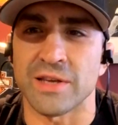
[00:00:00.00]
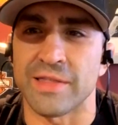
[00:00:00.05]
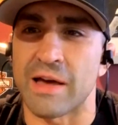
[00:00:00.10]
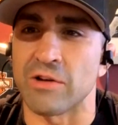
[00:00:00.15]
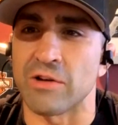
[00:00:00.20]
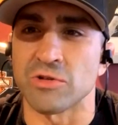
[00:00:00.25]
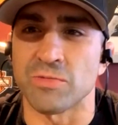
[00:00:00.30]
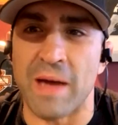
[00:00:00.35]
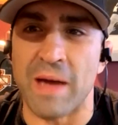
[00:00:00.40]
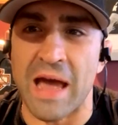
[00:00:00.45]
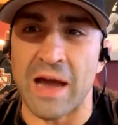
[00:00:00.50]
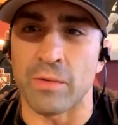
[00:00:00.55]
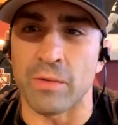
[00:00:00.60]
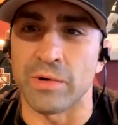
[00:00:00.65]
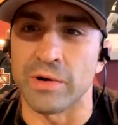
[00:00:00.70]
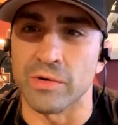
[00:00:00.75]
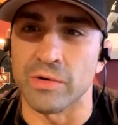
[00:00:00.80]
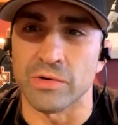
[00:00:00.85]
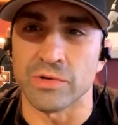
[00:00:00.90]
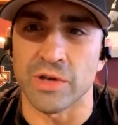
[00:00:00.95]
and that was back
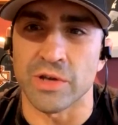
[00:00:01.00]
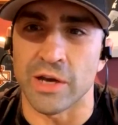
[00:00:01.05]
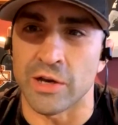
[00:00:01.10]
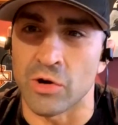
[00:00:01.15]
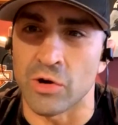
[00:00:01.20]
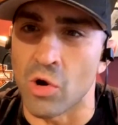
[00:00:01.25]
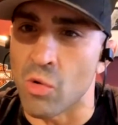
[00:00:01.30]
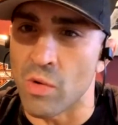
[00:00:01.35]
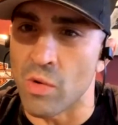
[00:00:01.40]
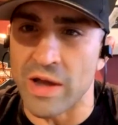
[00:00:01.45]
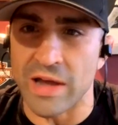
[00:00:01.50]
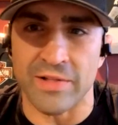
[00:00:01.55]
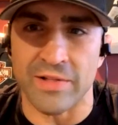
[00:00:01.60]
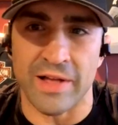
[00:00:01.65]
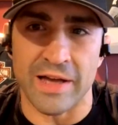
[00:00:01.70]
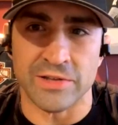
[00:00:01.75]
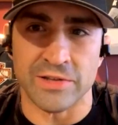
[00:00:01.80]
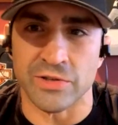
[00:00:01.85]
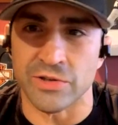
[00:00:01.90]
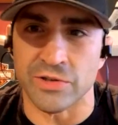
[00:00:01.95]
when it was like no weight
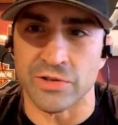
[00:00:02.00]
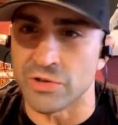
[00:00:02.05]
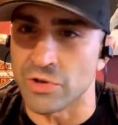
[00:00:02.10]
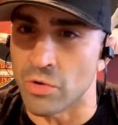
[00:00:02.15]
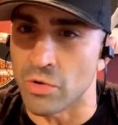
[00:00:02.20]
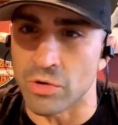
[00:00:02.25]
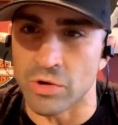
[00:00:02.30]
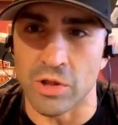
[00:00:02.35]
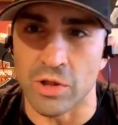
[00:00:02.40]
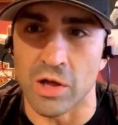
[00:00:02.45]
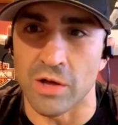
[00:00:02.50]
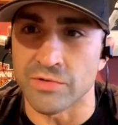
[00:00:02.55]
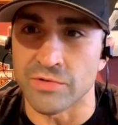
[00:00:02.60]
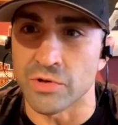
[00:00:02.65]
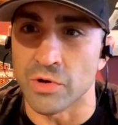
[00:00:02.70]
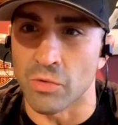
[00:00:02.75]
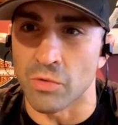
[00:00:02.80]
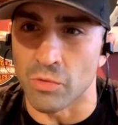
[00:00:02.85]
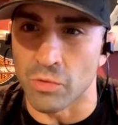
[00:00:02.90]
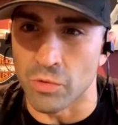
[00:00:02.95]
classes, no gloves, no